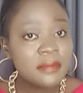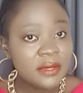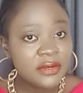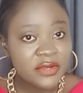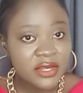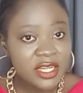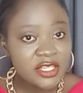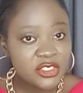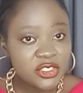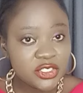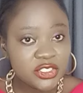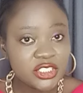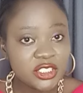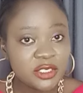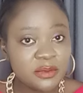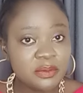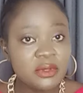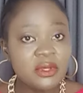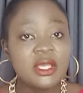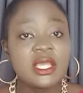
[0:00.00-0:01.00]

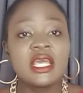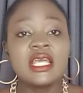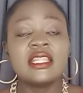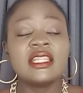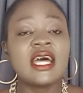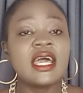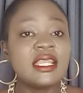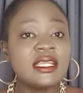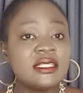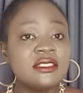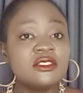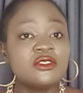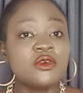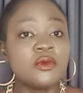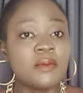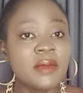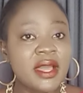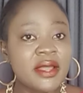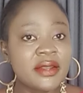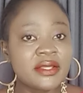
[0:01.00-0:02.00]
relationship that leads to
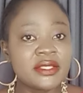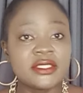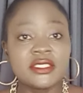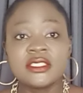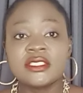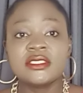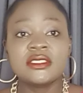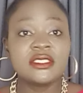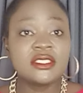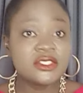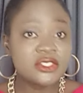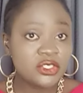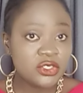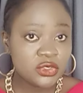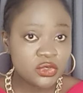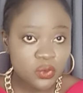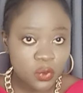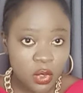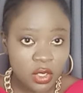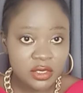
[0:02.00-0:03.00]
marriage,
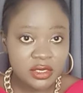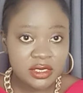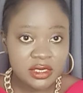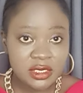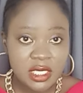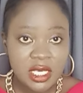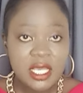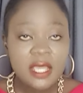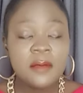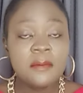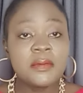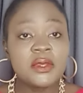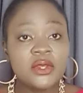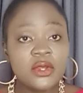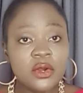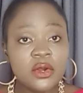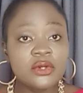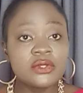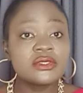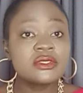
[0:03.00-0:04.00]
serious ones,
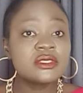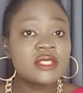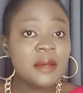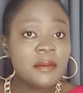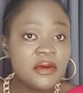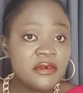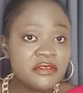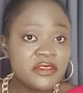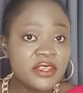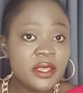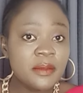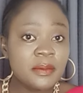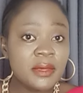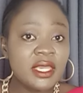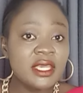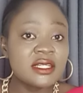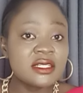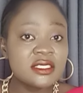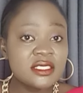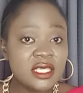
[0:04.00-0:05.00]
because some of them
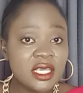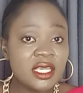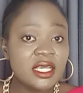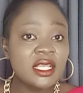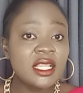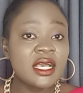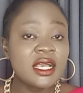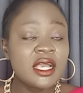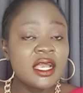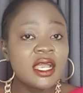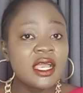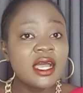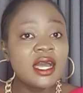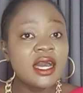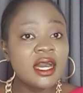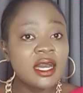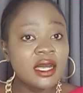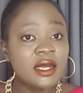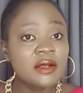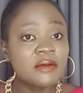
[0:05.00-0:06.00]
entail
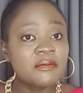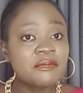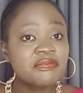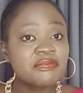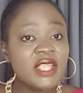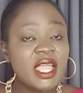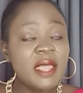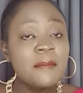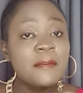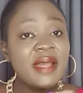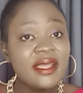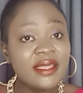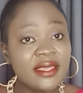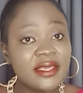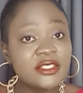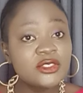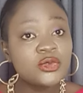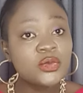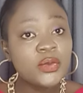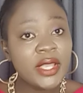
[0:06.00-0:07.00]
a
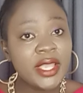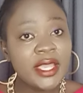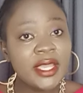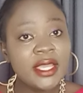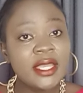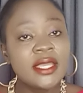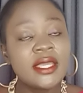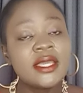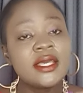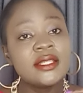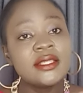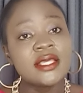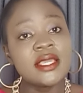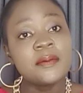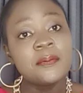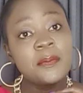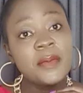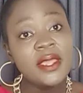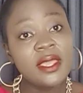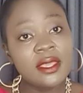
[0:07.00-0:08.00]
package where they
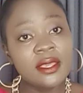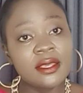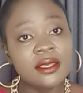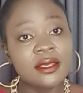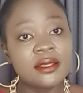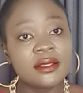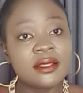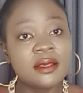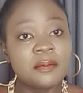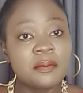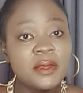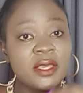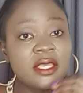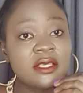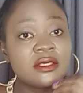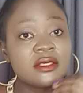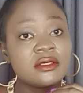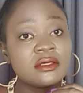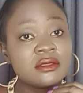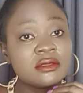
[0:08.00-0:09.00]

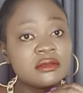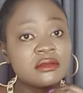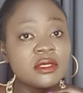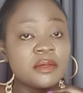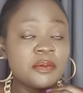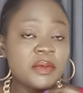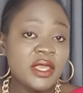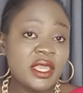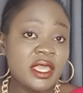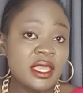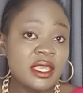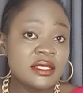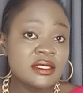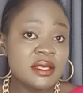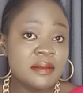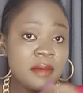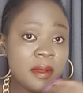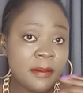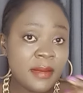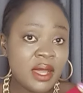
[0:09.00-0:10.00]
pay
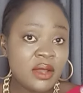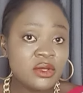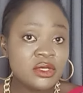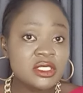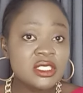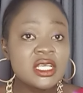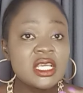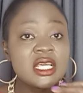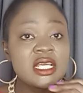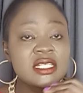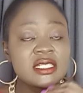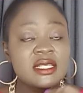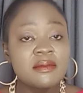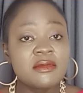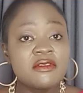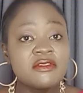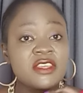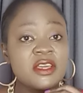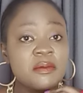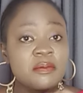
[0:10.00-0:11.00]
some amount. Some
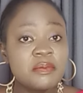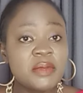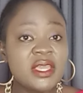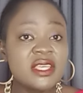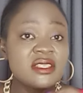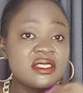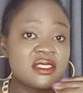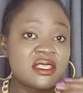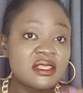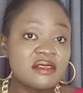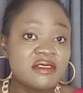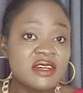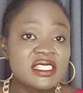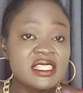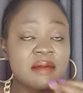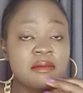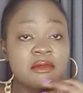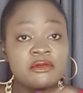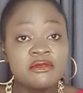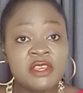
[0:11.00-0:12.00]
of them pay silver,
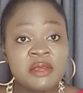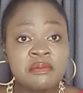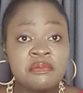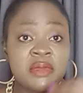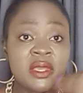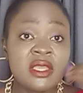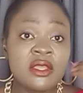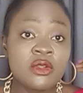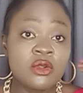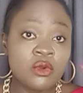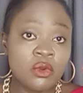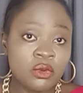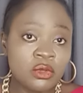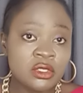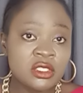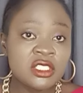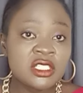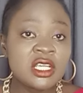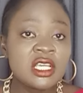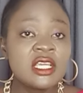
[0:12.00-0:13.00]
some of them pay
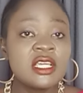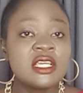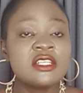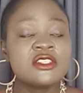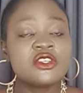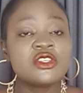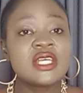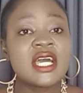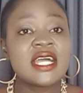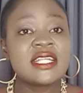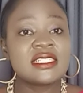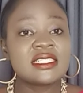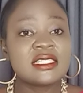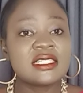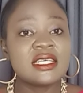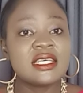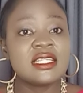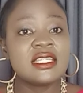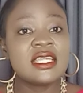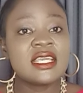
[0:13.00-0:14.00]
gold, so that
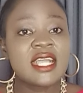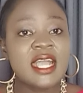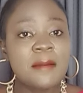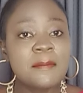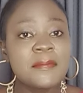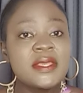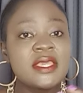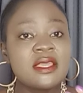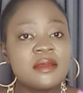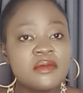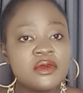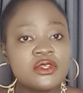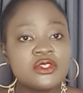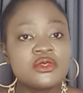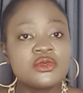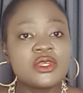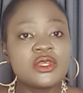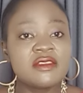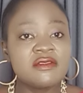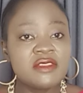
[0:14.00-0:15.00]
they can be able
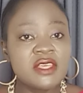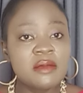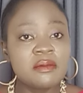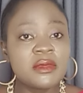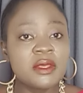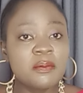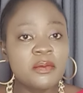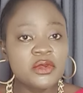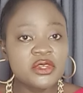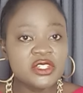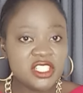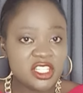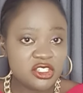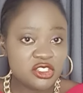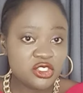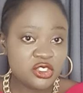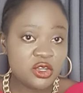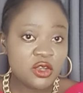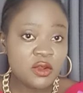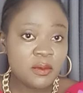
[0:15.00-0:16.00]
to give them the
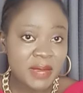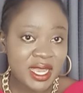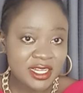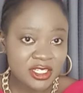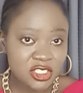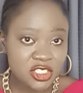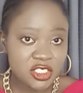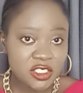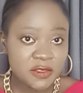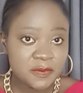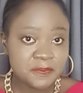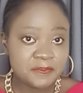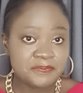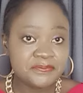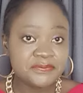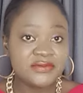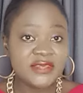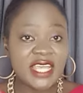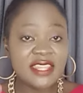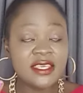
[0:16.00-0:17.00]
potential match
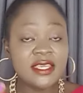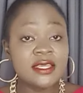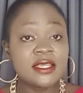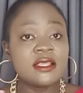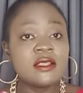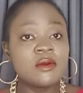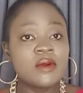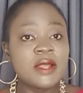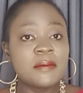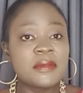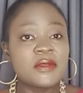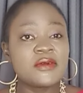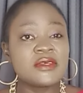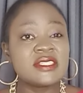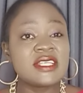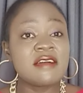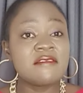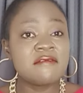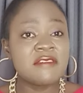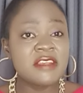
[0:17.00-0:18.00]
that they really want, because
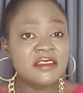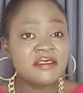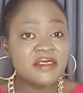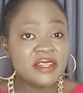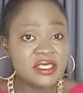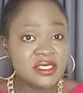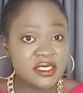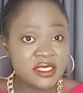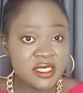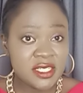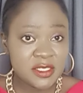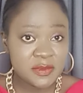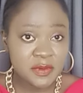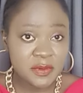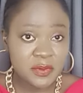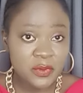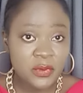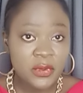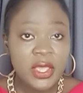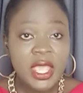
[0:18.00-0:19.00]
they are very, very serious
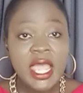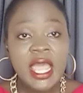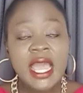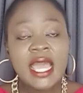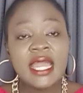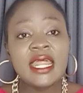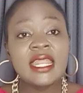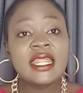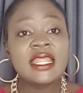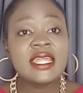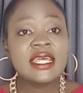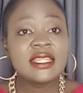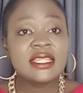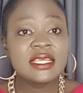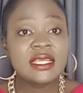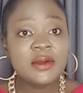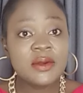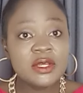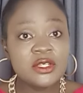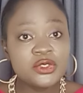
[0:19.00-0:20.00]
people. And another
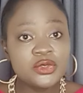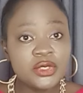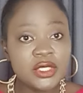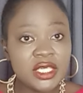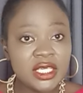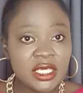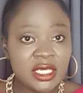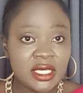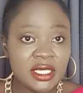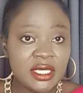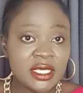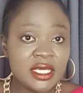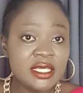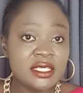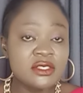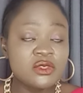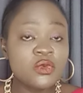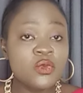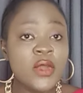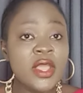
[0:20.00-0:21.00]
thing I want to key in
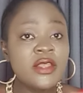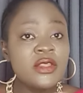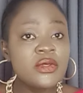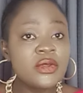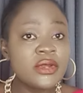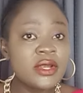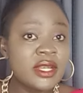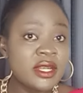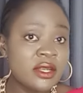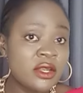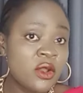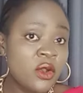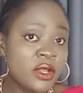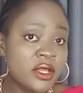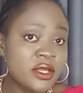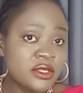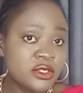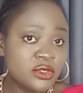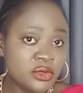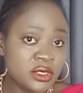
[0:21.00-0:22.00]
is, when you log
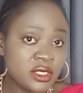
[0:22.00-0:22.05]
into